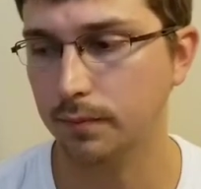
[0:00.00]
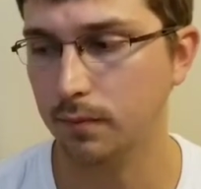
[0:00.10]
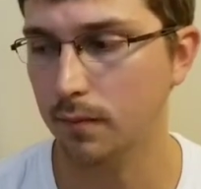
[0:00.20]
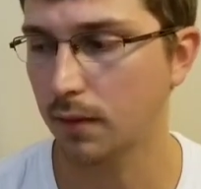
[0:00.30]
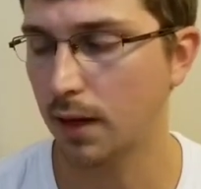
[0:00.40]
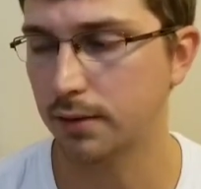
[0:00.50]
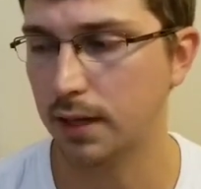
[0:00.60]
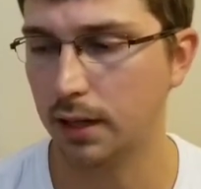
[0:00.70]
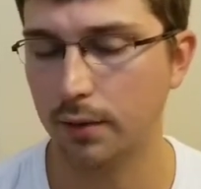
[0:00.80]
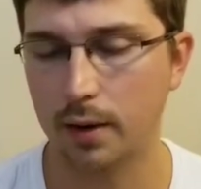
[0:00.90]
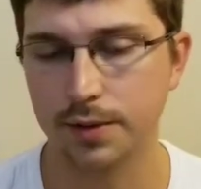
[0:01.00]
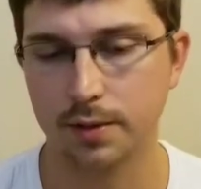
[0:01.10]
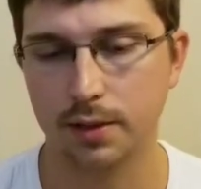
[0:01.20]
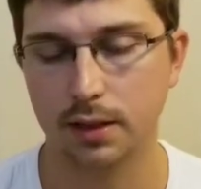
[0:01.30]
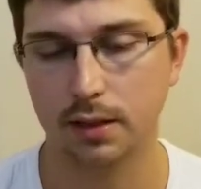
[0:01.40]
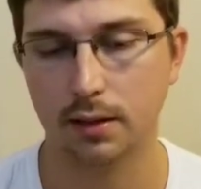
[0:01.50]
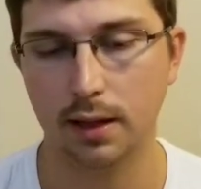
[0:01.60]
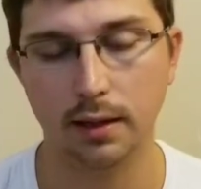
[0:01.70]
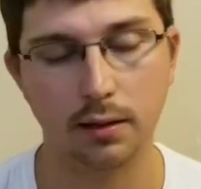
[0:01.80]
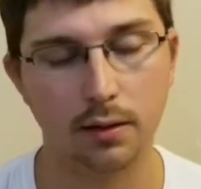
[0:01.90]
was hanging around with somebody he didn't
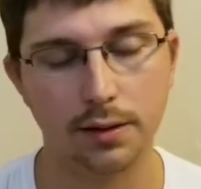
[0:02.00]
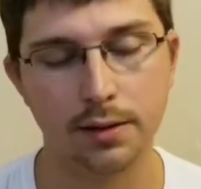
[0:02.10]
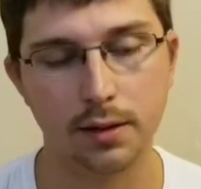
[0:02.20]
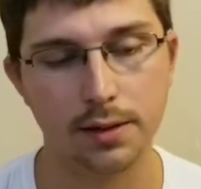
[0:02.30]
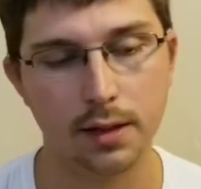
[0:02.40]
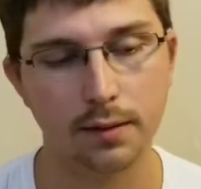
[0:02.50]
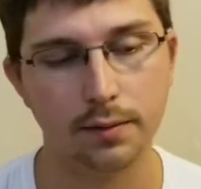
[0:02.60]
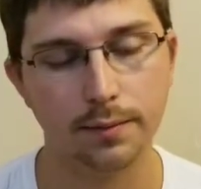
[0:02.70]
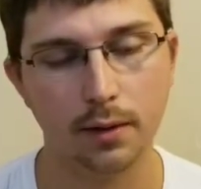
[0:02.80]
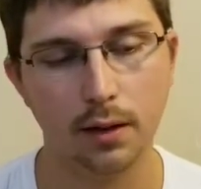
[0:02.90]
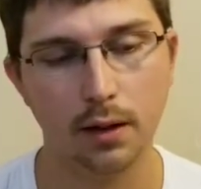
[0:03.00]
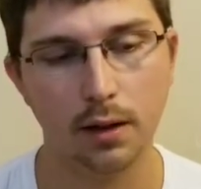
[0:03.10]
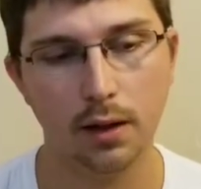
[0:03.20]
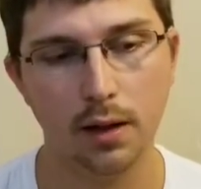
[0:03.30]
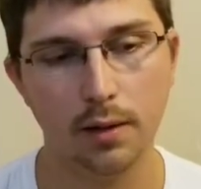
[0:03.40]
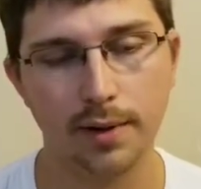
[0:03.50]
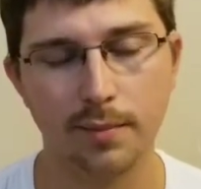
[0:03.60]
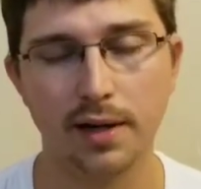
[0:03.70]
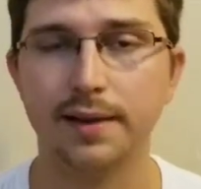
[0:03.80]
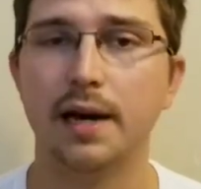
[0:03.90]
like and all this other stuff. But a
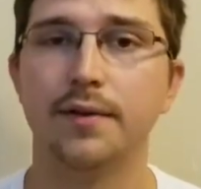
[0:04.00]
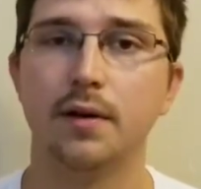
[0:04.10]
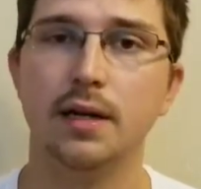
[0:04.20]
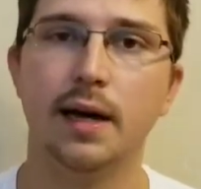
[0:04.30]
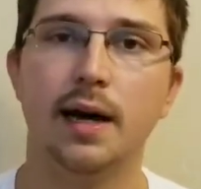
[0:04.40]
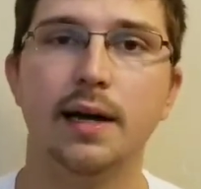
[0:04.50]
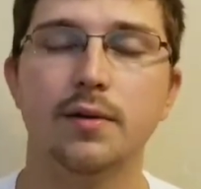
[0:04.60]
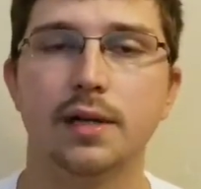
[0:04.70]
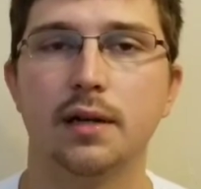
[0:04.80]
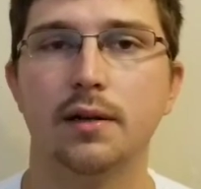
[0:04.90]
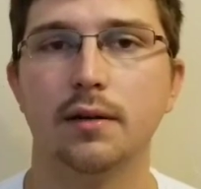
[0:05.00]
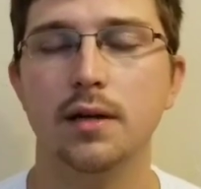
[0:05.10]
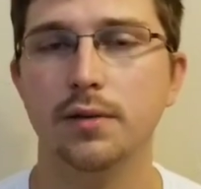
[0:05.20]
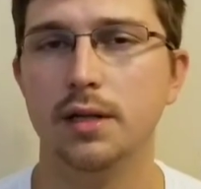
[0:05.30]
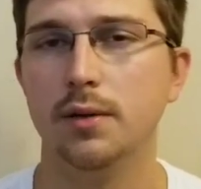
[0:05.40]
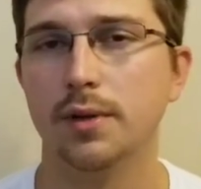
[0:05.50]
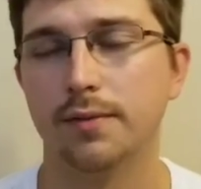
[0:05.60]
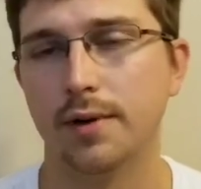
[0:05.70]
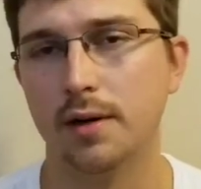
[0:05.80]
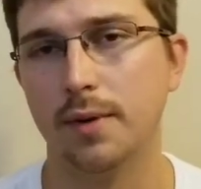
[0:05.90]
month after he died, I was at a QT with a
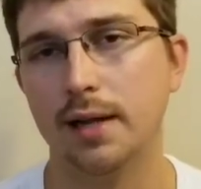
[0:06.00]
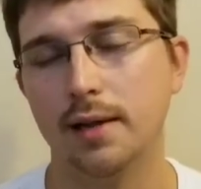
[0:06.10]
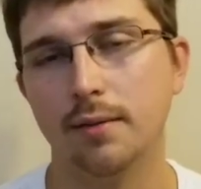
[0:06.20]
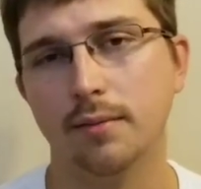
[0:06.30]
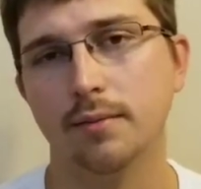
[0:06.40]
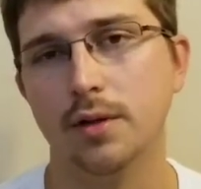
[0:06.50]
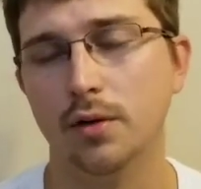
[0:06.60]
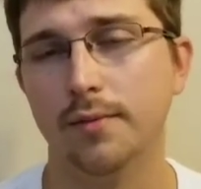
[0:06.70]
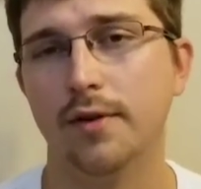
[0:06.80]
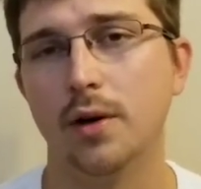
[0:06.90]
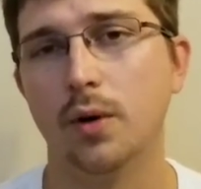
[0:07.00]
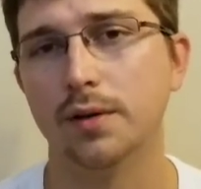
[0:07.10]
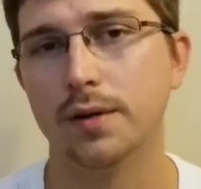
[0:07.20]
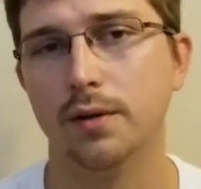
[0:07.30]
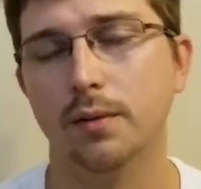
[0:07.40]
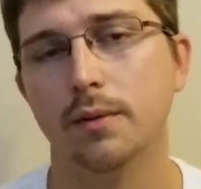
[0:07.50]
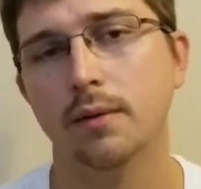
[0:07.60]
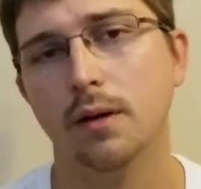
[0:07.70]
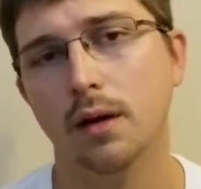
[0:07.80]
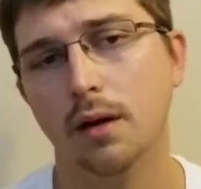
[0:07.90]
friend of mine that knew him very well too.
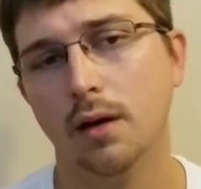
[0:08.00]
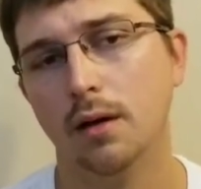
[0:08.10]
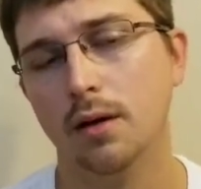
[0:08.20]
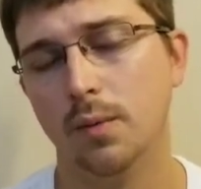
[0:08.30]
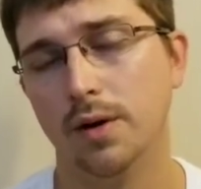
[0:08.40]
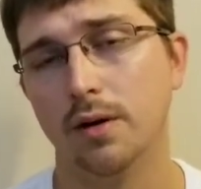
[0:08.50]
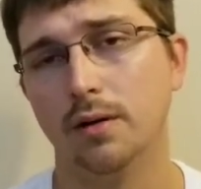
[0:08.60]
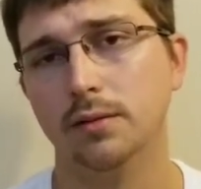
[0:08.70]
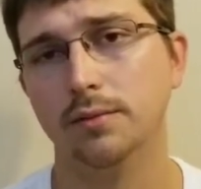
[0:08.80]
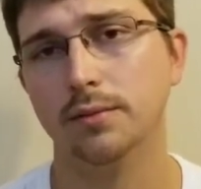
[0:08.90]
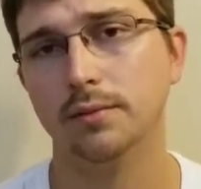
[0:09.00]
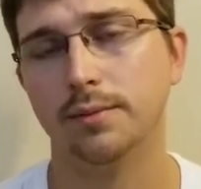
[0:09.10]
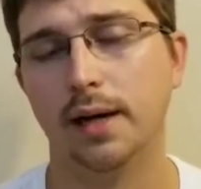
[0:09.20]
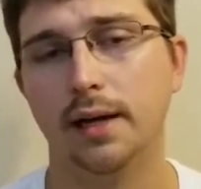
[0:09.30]
And we're buying